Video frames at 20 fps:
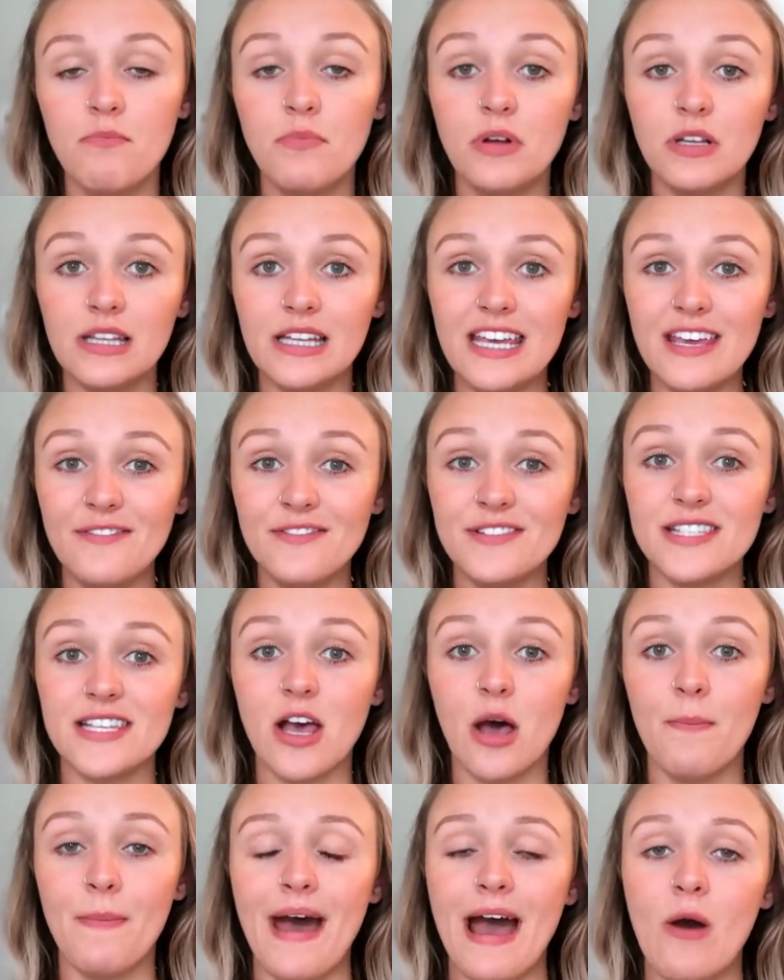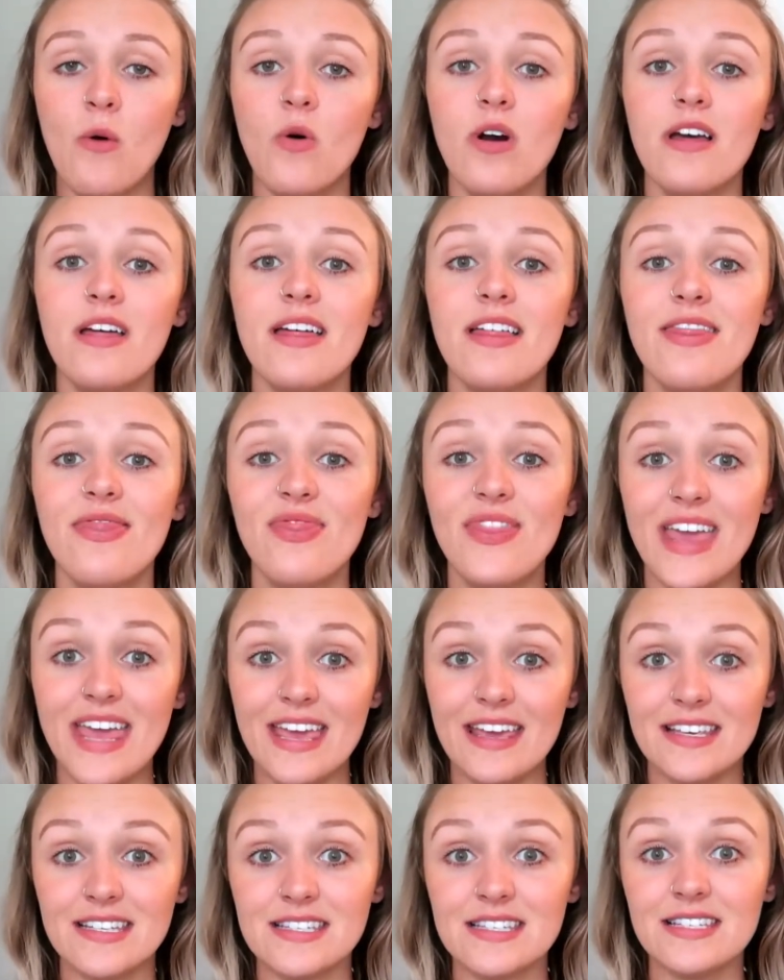beliefs about
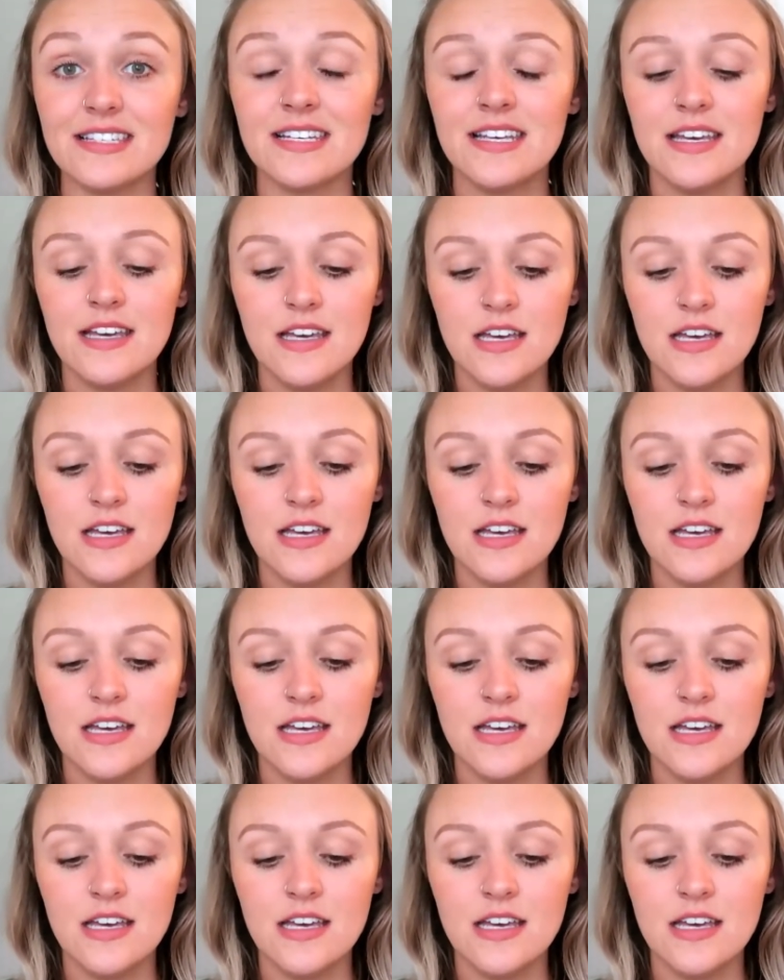things.